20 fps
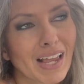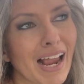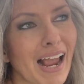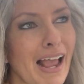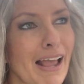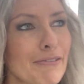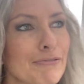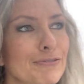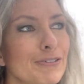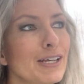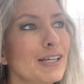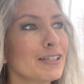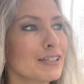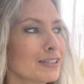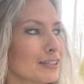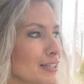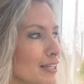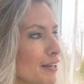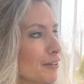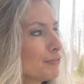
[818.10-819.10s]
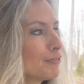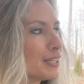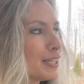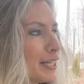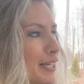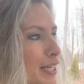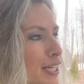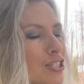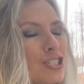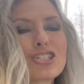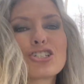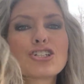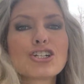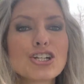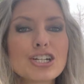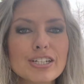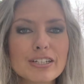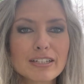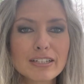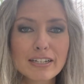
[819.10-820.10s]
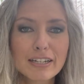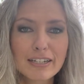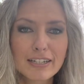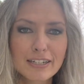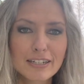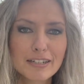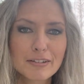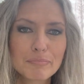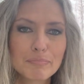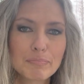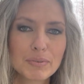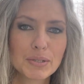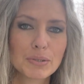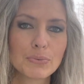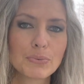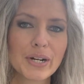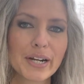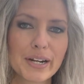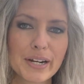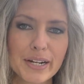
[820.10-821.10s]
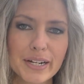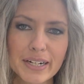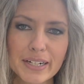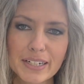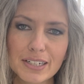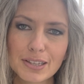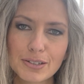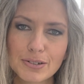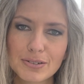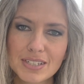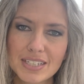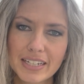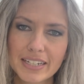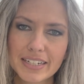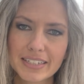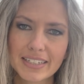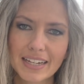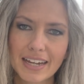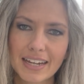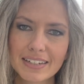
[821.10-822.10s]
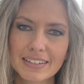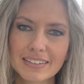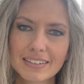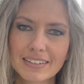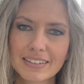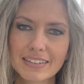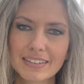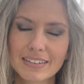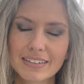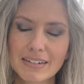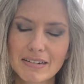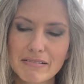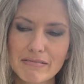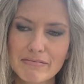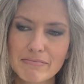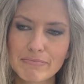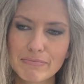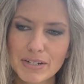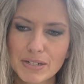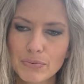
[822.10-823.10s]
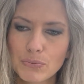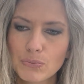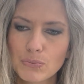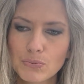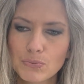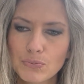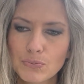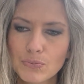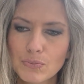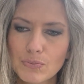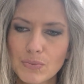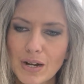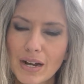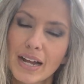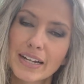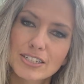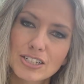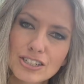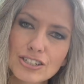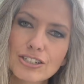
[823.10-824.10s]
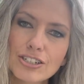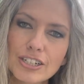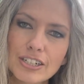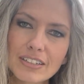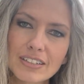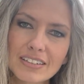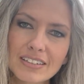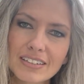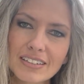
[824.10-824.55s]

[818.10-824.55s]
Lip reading: I felt like I shouldn't be wearing clothes like that, but I should.